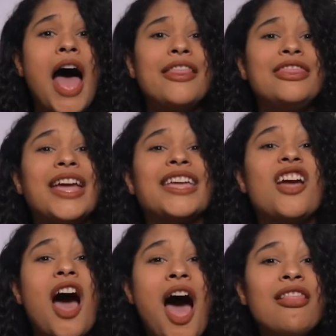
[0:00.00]
that
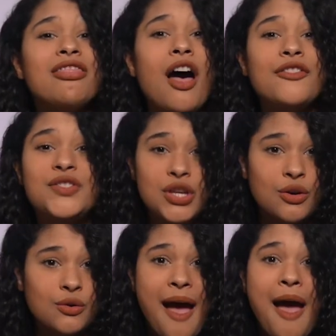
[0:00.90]
God loves
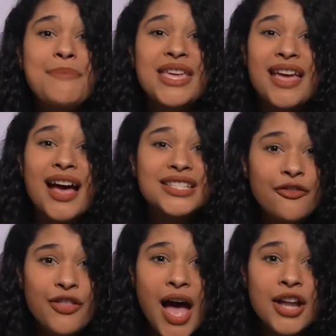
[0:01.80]
you, and because
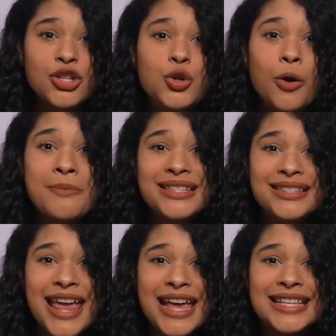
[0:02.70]
of that, your
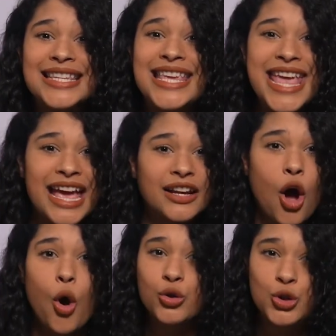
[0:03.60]
mistakes can't
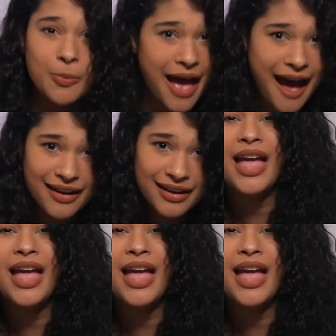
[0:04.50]
hold you back.